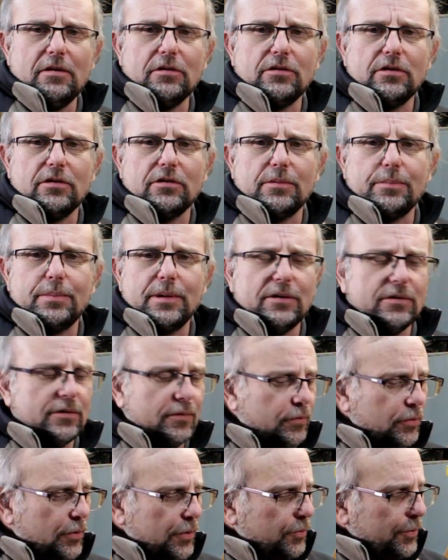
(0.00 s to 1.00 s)
It's just a piece
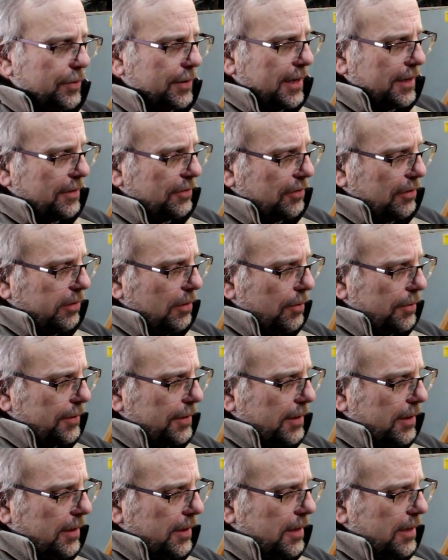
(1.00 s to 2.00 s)
of wood with a slot
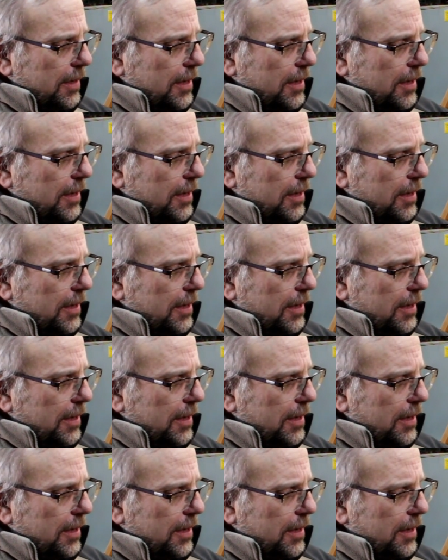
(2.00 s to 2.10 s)
in it.